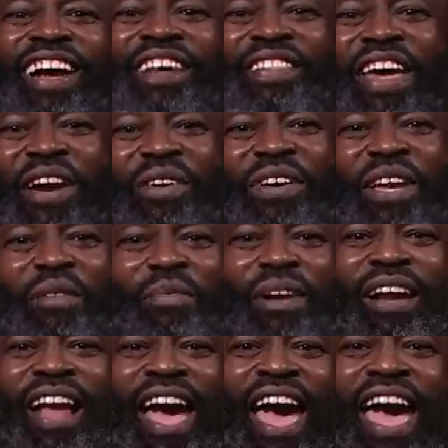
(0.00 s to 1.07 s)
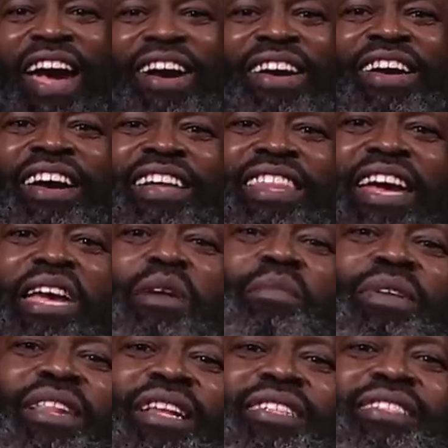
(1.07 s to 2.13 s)
They don't keep it in a hangar. They keep
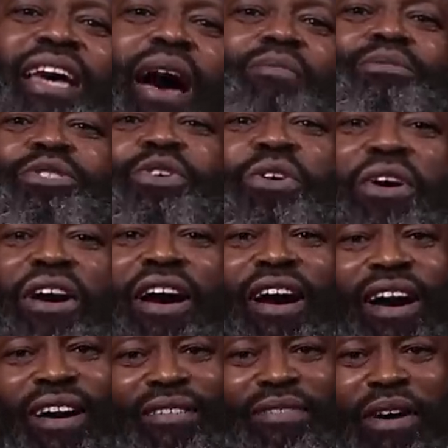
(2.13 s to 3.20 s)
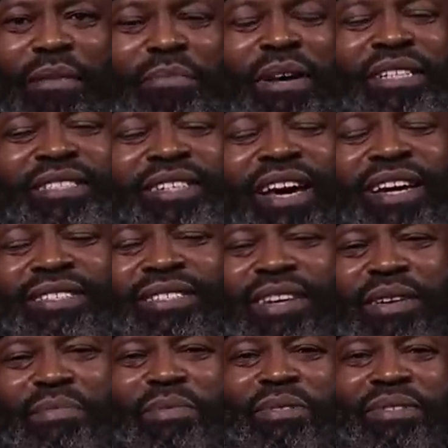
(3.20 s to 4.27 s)
it in the top drawer of a bedside
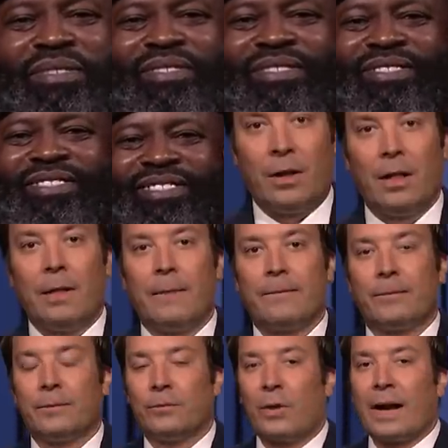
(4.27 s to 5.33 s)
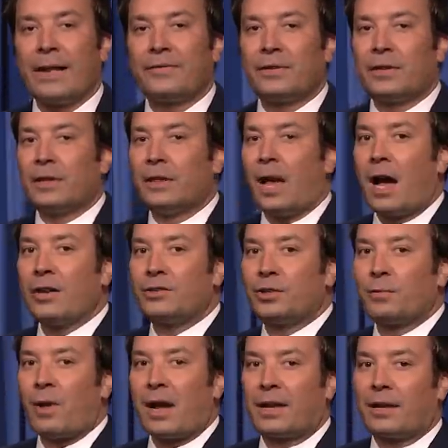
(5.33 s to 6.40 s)
table. Right after the launch,
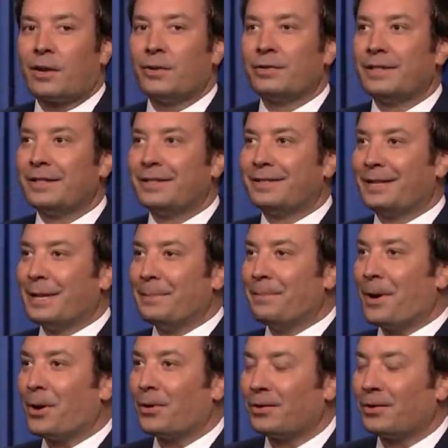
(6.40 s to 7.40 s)
the rocket goes into sleep mode.